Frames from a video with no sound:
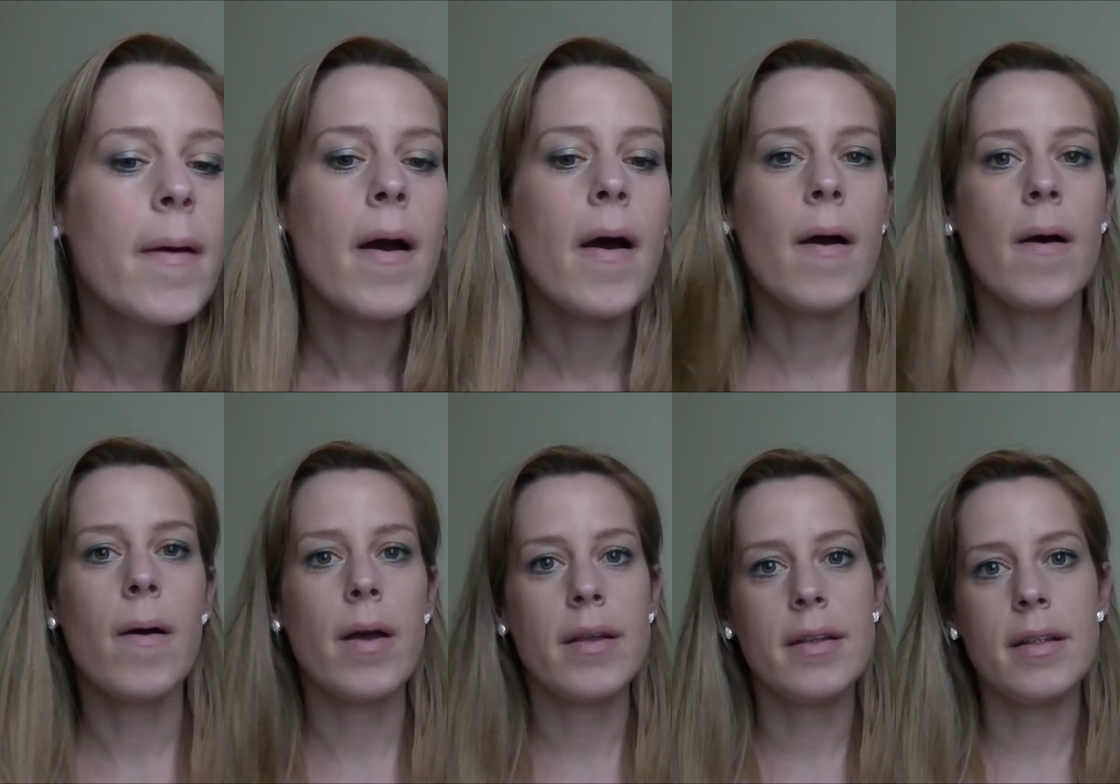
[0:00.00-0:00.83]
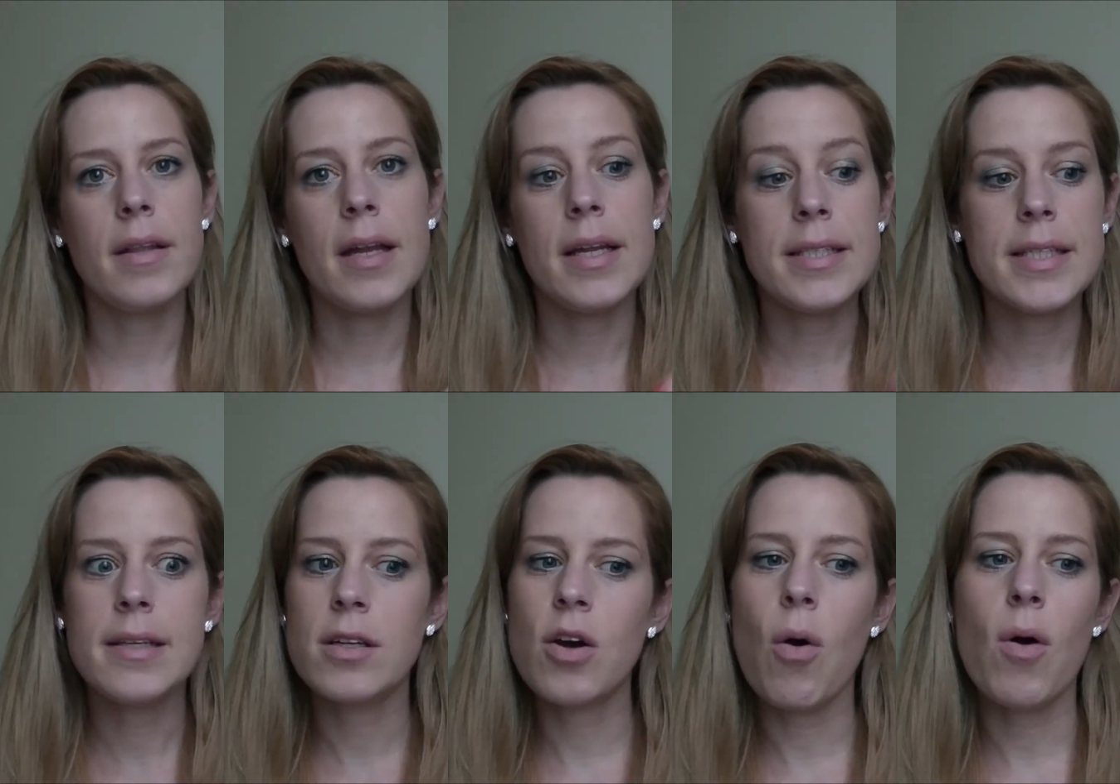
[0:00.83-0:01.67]
And it
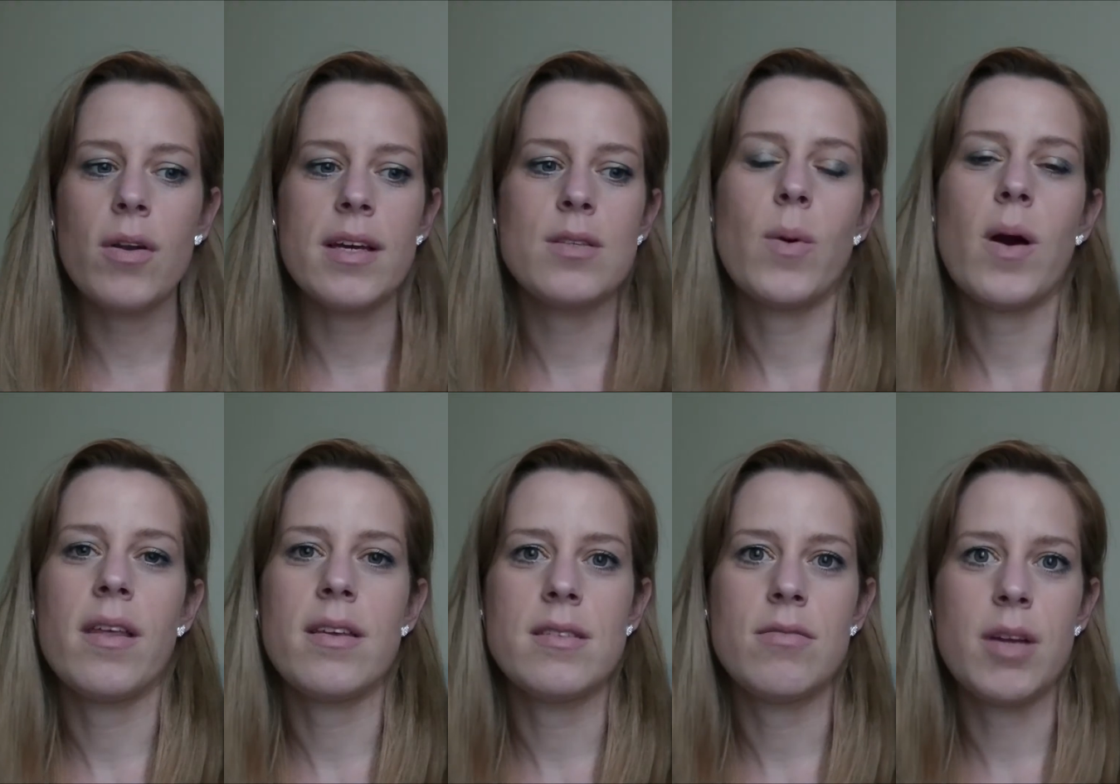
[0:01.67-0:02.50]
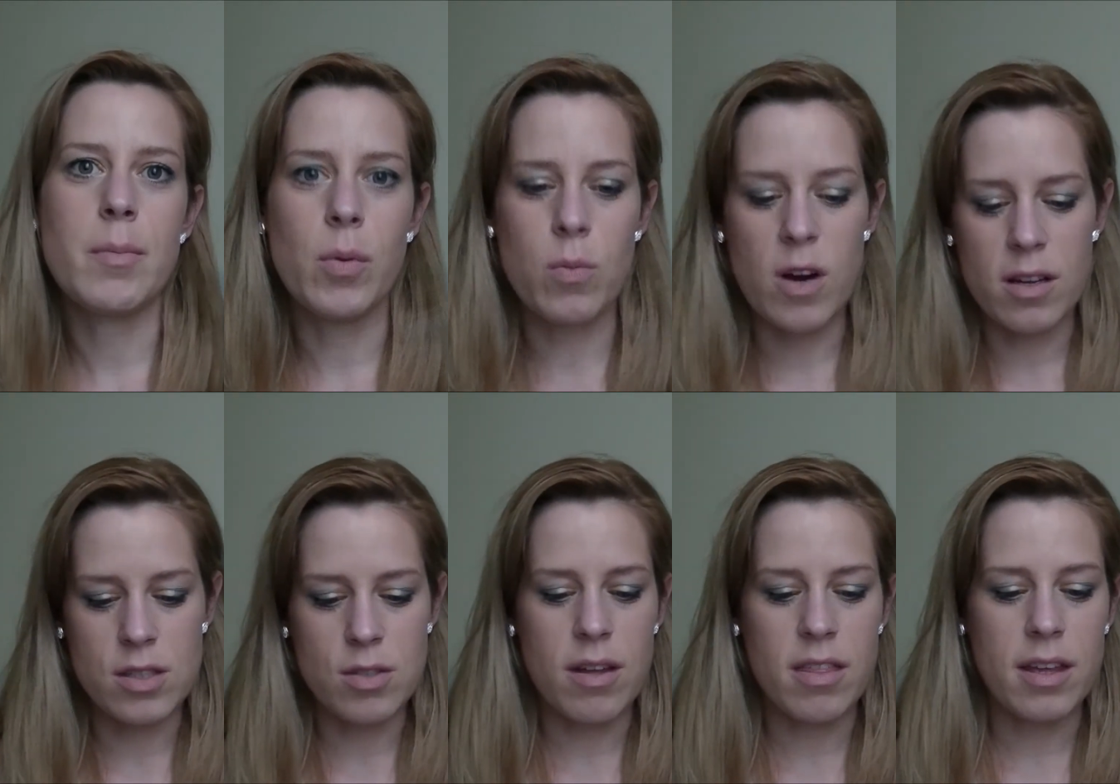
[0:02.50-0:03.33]
didn't go on as well as the Rimmel one,
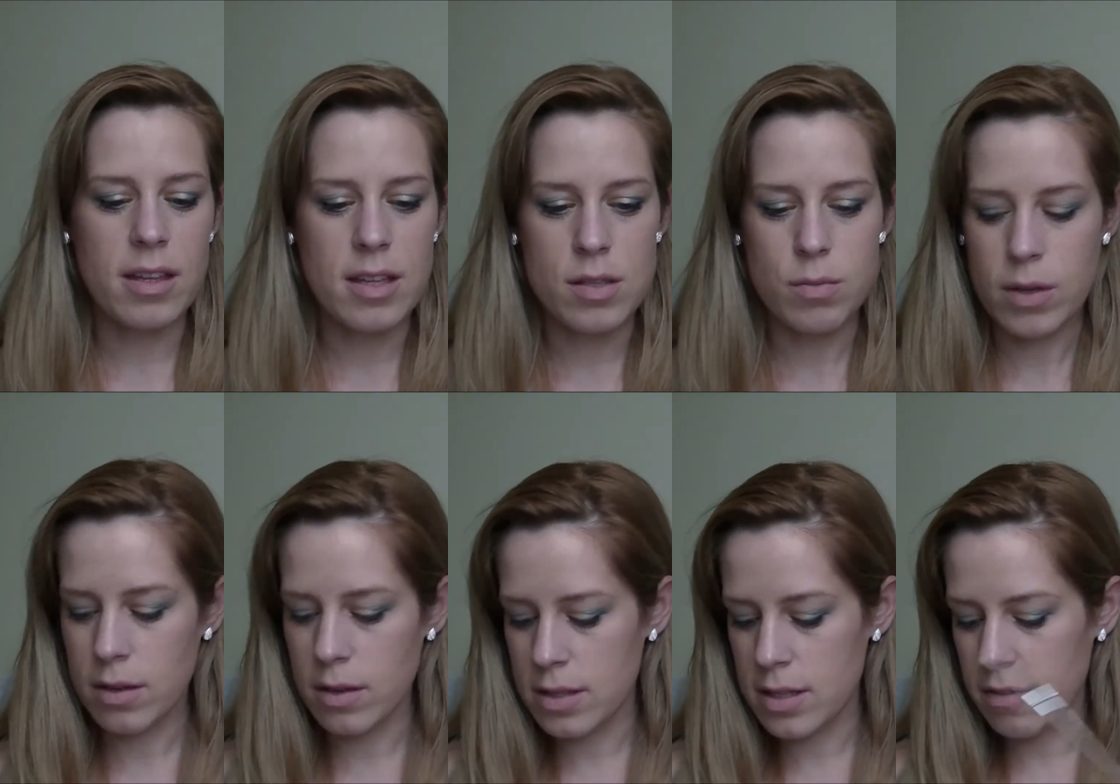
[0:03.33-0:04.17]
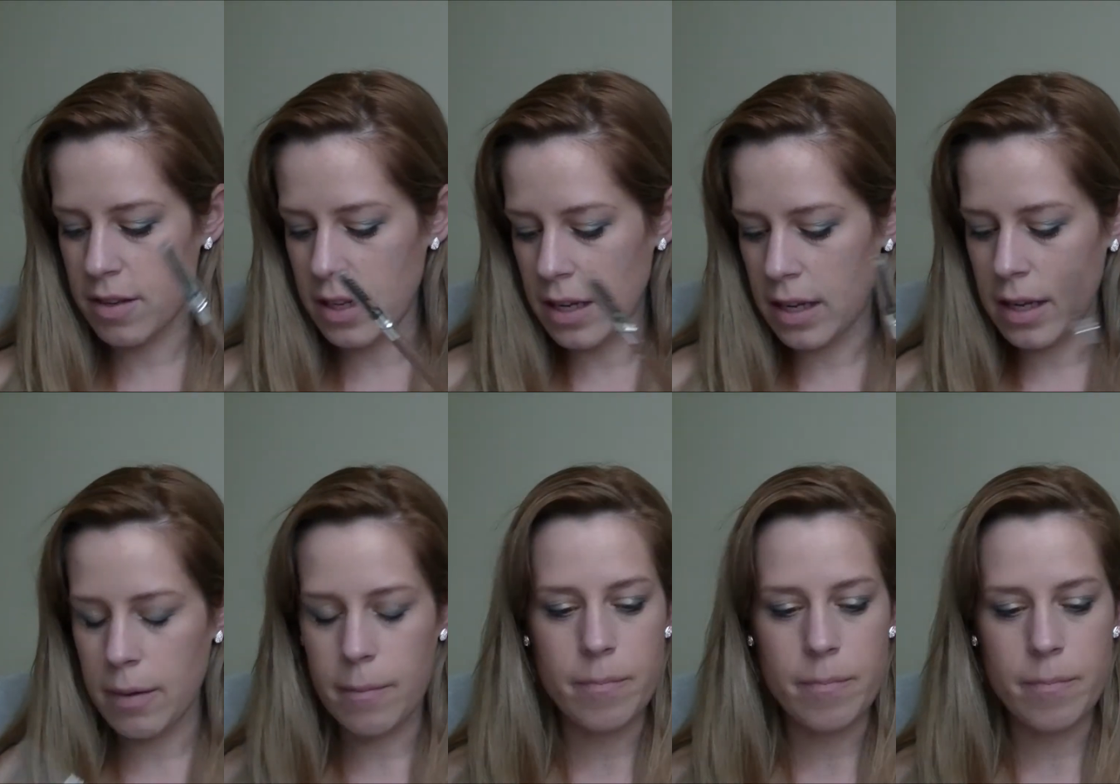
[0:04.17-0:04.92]
so I think this one's definitely,